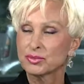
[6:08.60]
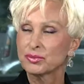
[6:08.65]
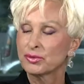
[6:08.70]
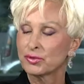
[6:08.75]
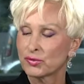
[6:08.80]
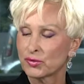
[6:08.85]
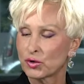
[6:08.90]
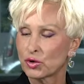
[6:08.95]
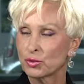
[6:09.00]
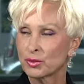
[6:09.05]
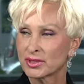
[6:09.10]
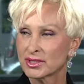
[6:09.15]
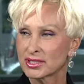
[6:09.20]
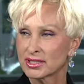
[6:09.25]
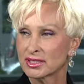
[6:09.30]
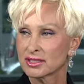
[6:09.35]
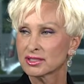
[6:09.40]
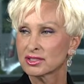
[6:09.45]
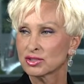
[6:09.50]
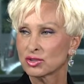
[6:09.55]
perform and
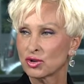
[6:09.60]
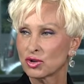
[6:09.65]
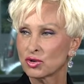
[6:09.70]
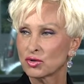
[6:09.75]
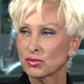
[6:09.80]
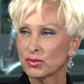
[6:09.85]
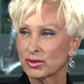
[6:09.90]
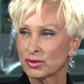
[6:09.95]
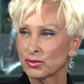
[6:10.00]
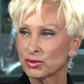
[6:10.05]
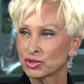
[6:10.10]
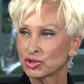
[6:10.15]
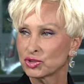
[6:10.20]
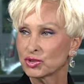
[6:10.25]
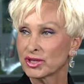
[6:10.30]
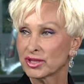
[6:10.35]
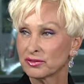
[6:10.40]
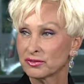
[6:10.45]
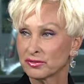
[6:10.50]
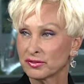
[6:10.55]
sing song which you
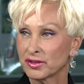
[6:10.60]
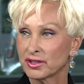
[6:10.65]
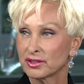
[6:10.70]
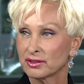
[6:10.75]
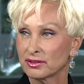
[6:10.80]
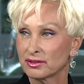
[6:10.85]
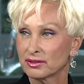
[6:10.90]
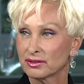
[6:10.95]
can feel,